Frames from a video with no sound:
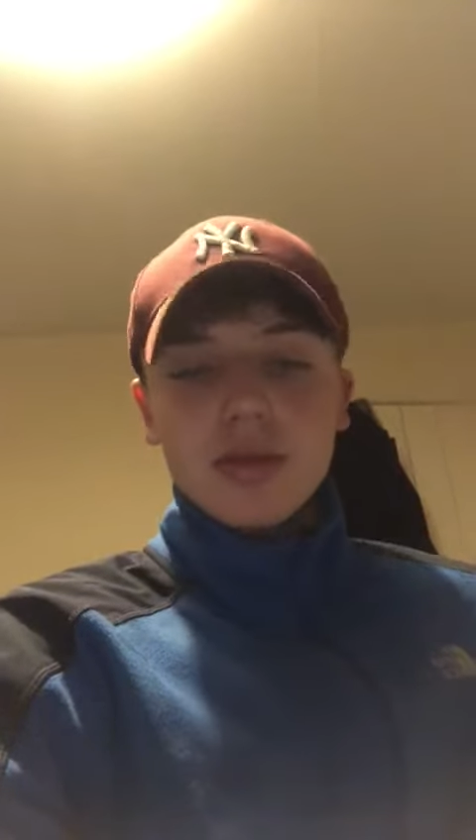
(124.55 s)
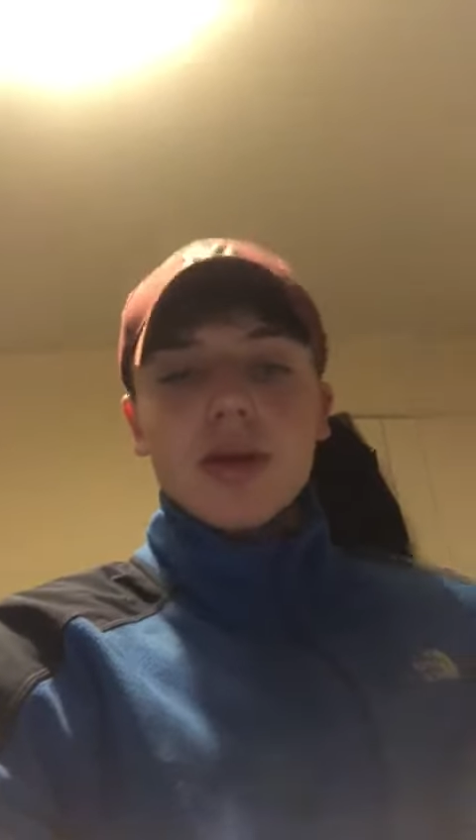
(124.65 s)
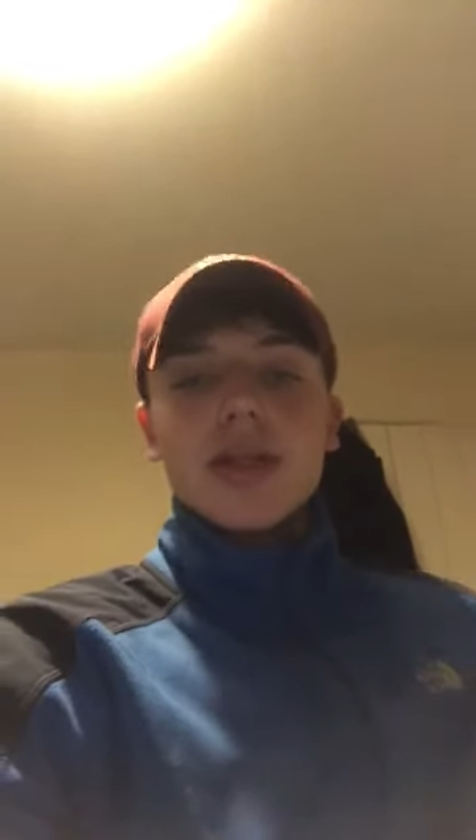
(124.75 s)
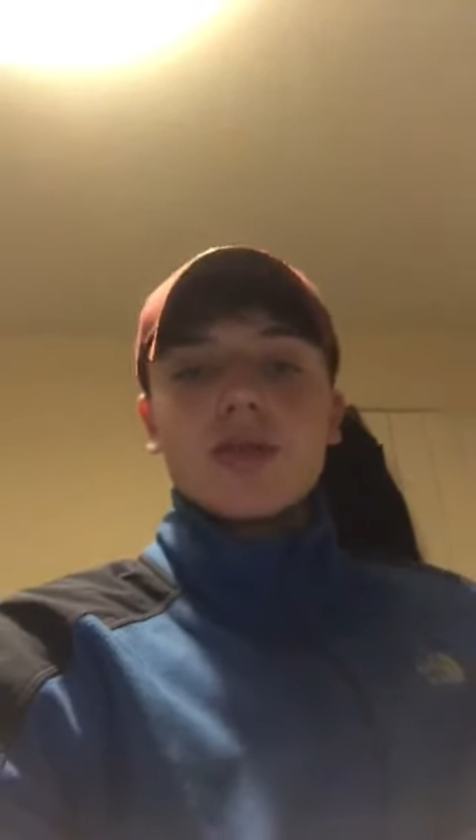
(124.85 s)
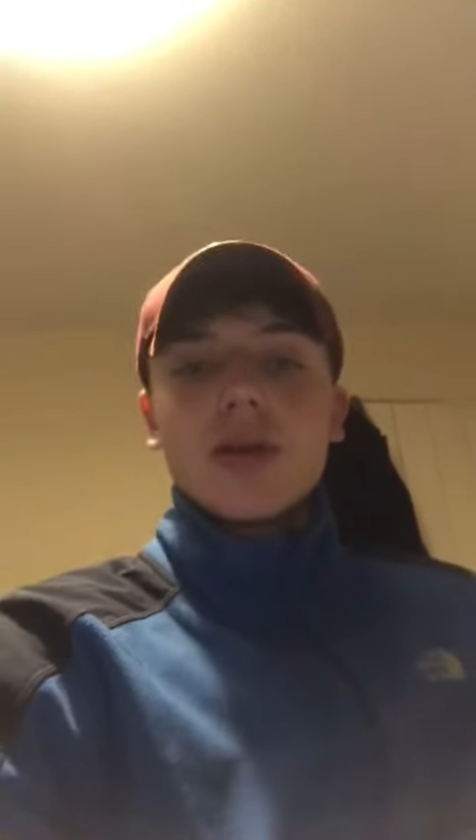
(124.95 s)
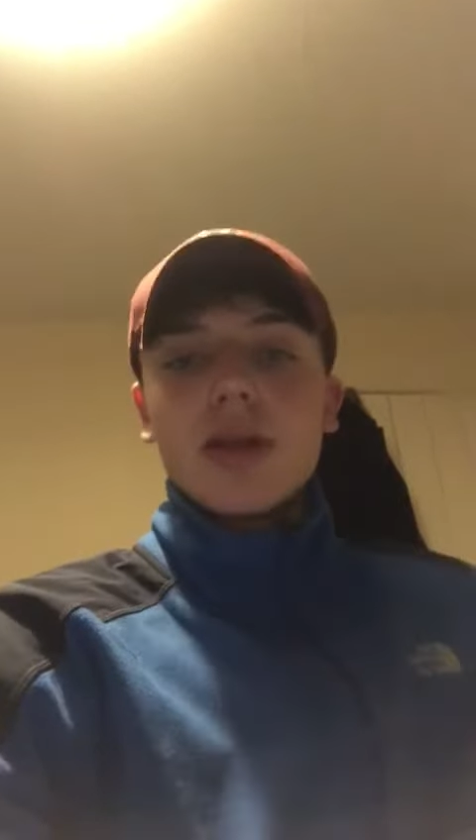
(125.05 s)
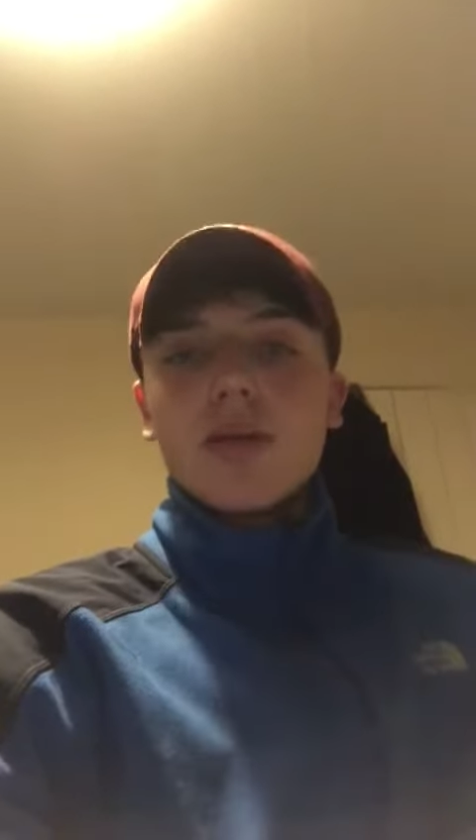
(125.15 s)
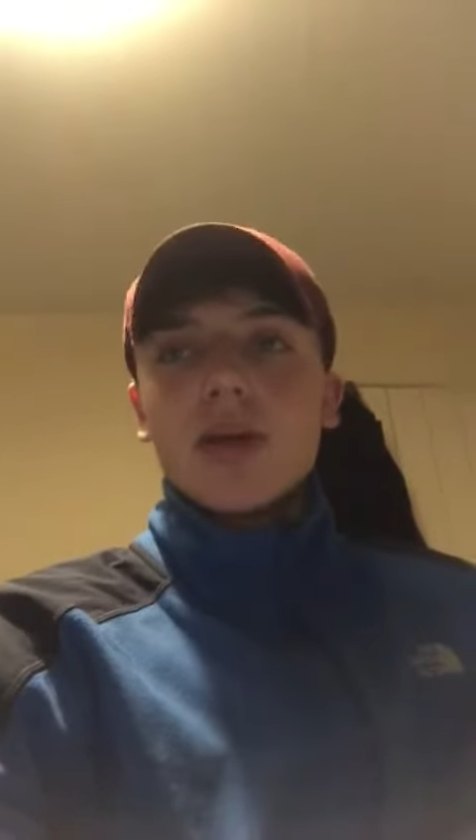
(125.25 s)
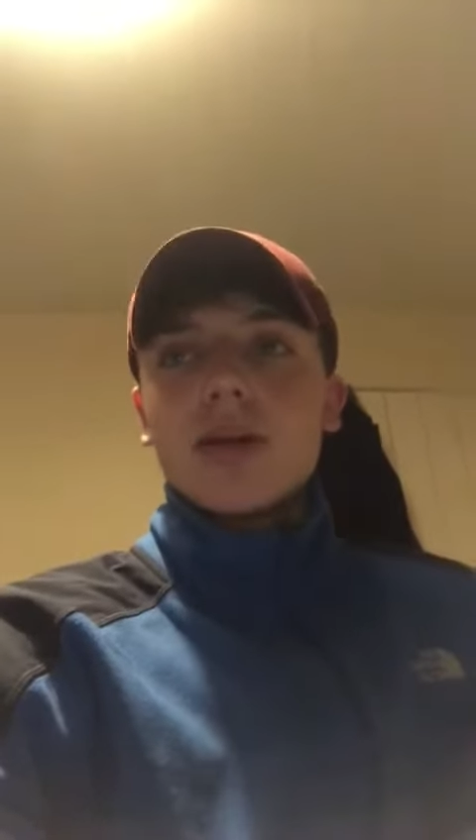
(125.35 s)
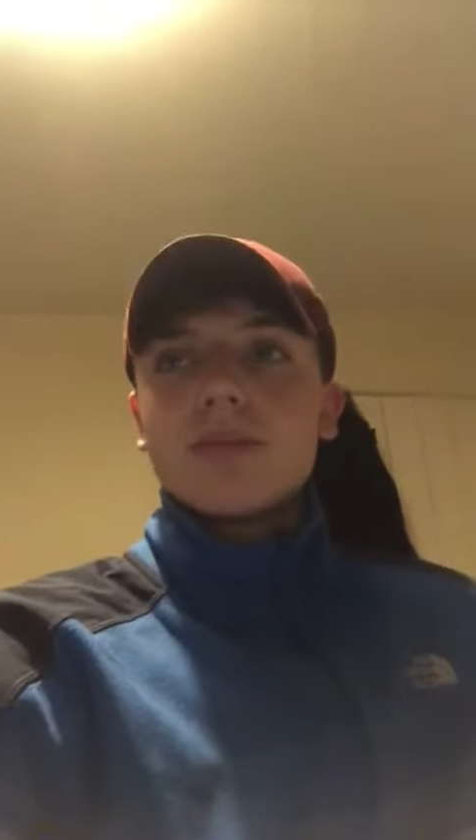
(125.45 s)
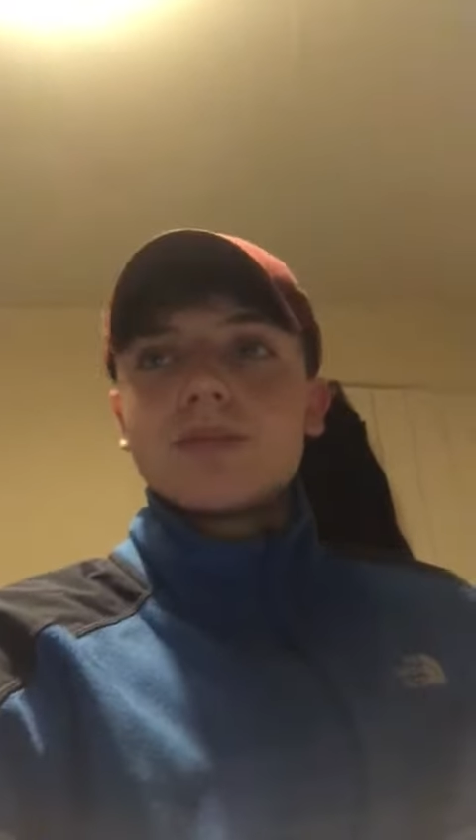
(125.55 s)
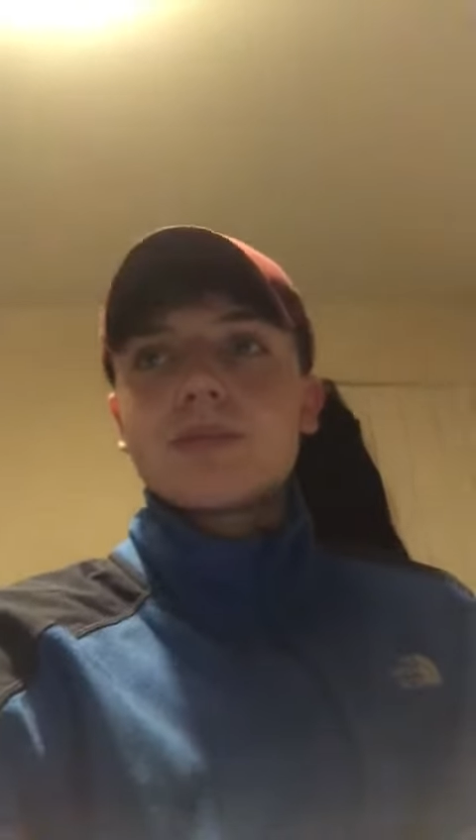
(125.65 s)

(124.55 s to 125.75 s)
2021?